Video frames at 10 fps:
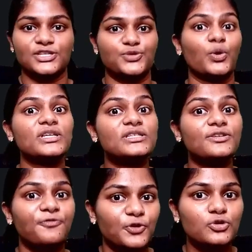What does the
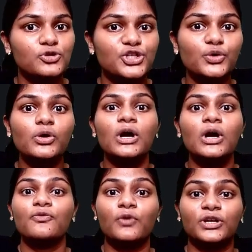fuse do?
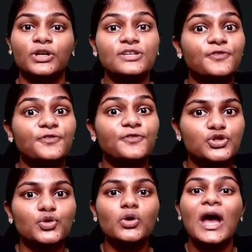What does a fuse
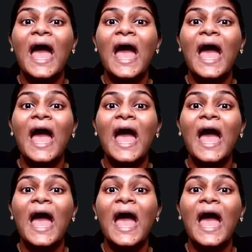do?